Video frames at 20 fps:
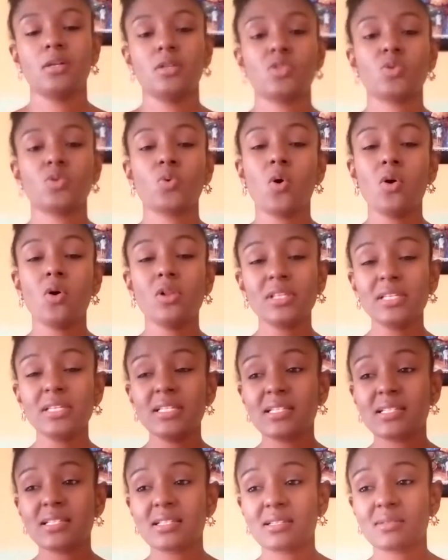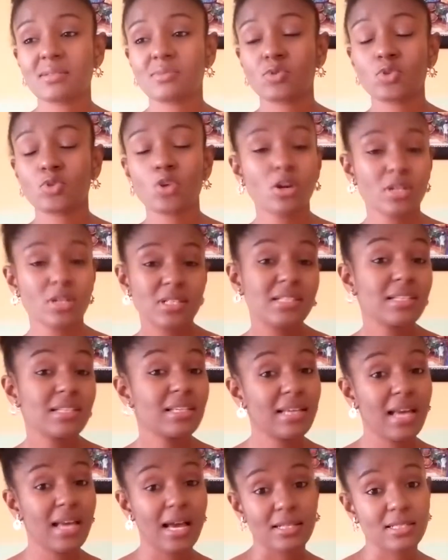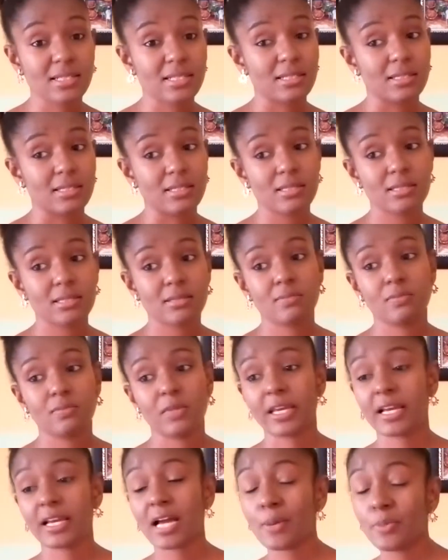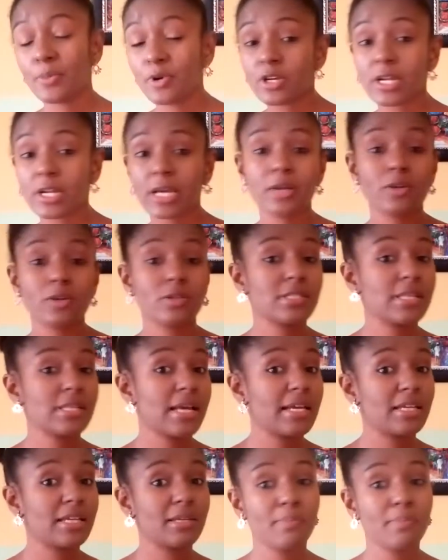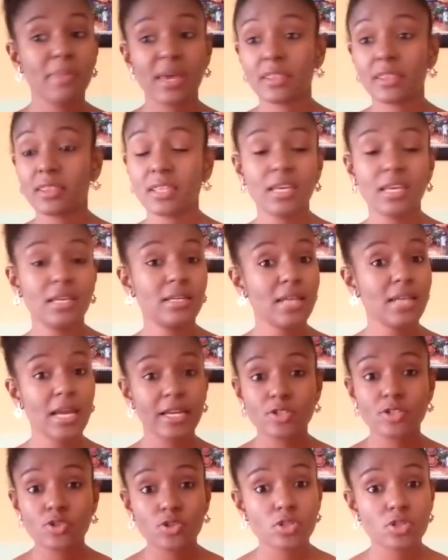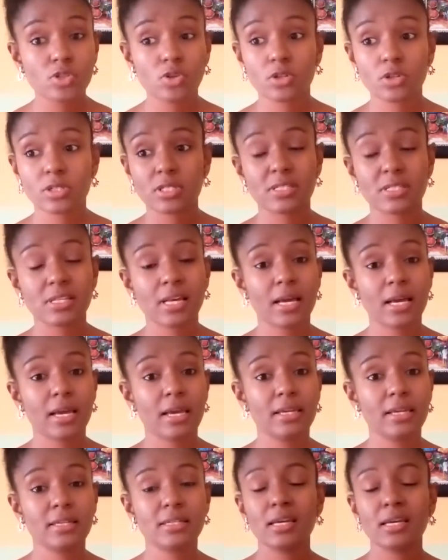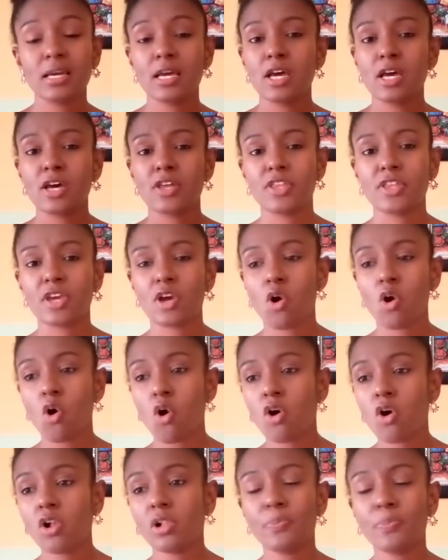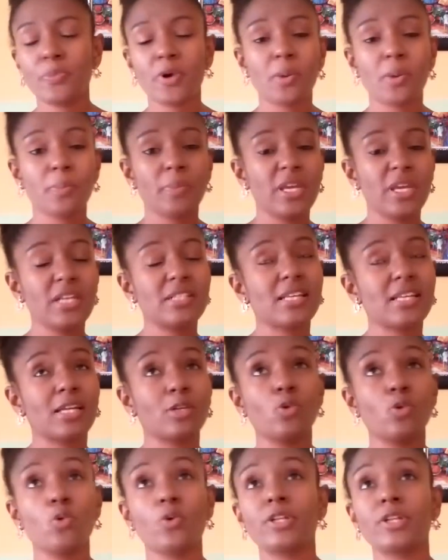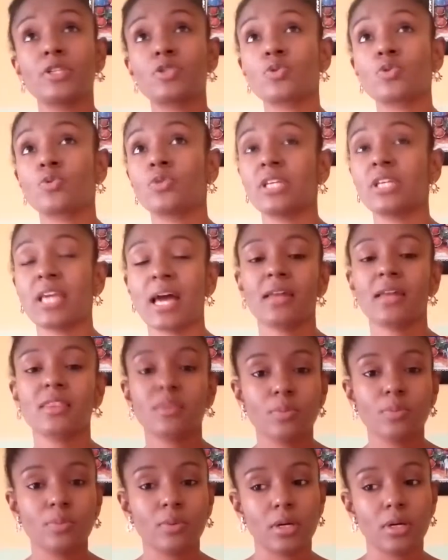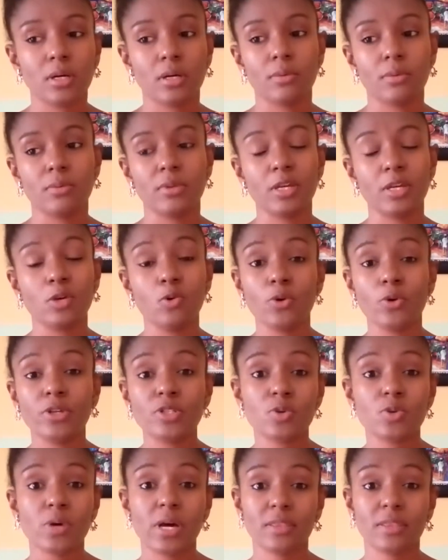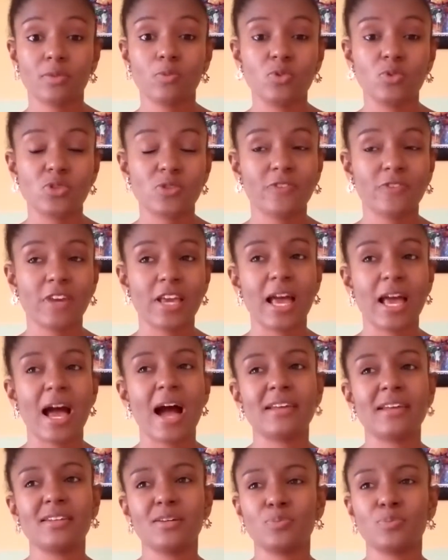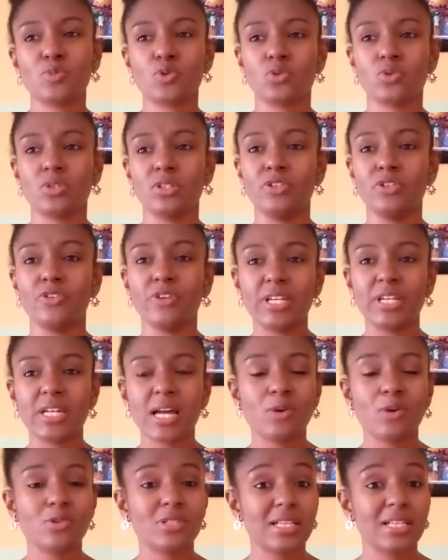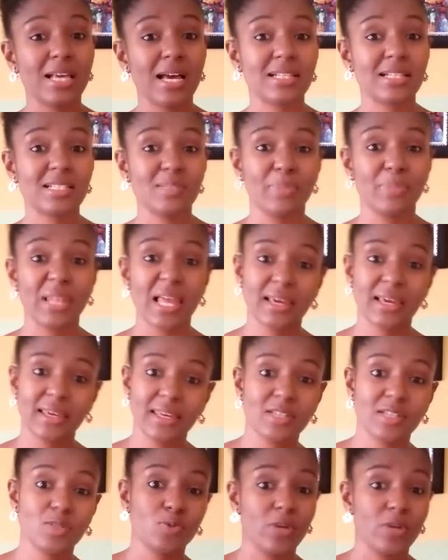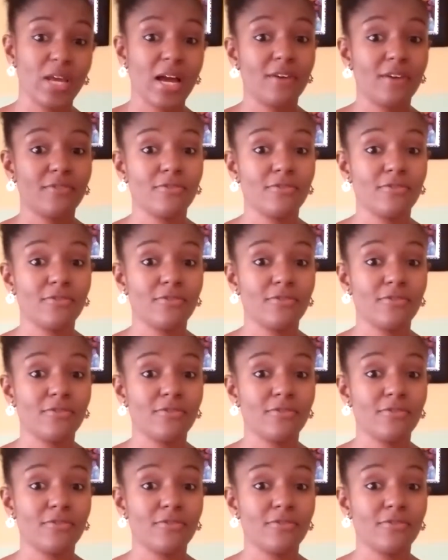So all these toxic gases like carbon dioxide, methane, nitrous oxide, they all permeate and go into the atmosphere, add up to the greenhouse gas blanket we have.